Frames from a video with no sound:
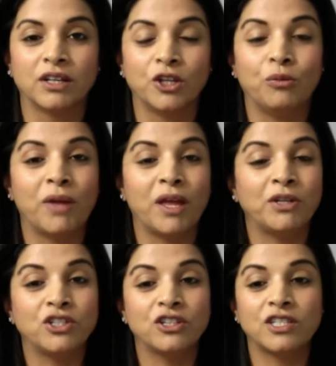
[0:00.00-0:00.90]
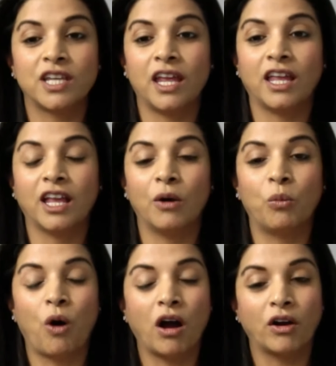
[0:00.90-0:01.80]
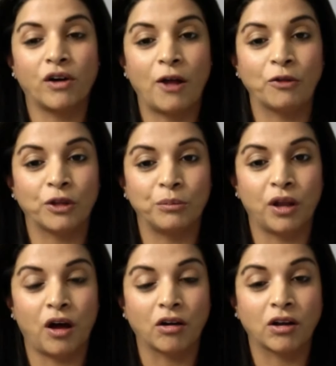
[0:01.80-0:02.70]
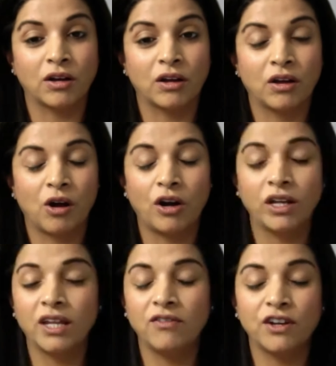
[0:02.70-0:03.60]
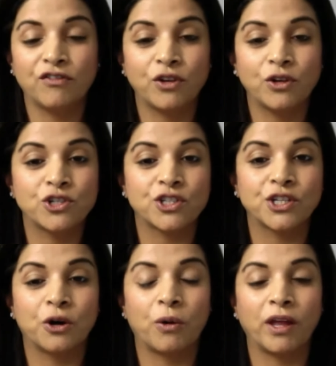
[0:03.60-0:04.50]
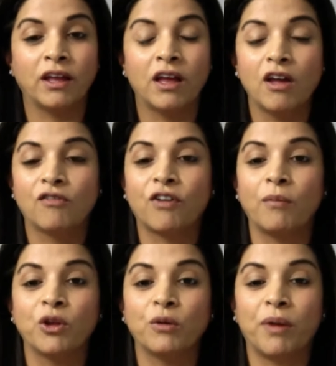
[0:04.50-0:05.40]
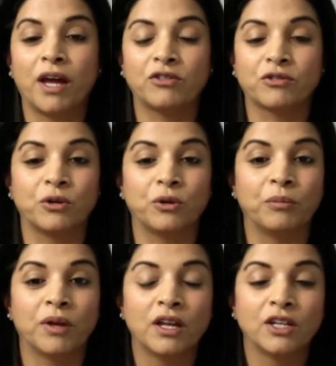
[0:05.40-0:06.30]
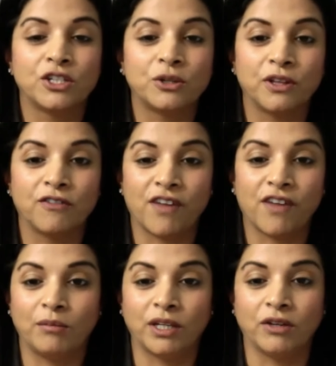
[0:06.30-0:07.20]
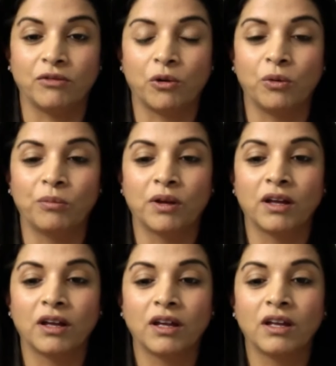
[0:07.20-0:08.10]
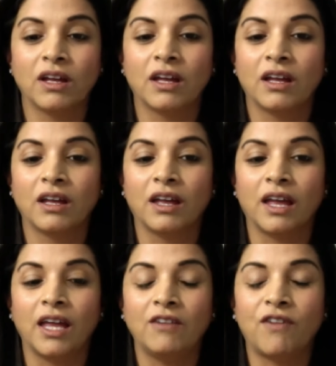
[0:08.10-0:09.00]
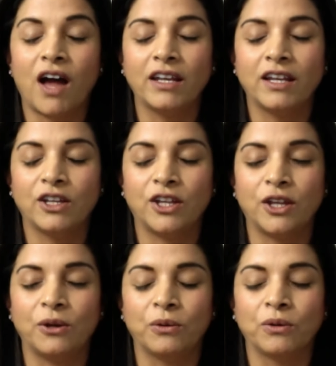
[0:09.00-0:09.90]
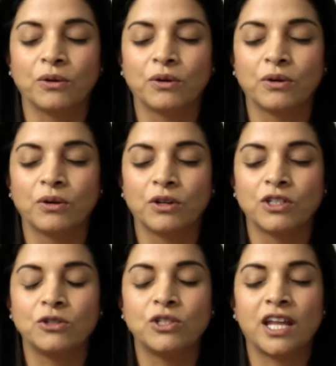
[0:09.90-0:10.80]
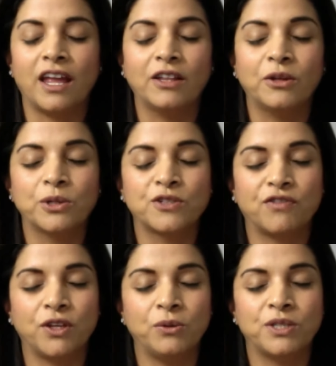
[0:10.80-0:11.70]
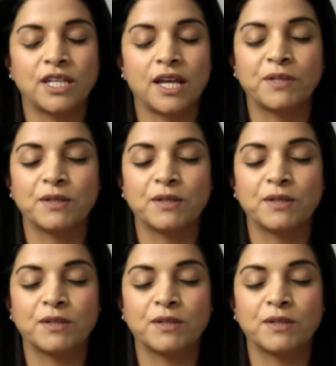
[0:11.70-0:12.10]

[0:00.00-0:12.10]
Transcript: You may be just taking a walk around the block, or even if you're just going from your bedroom to the family room, inviting you to take those few steps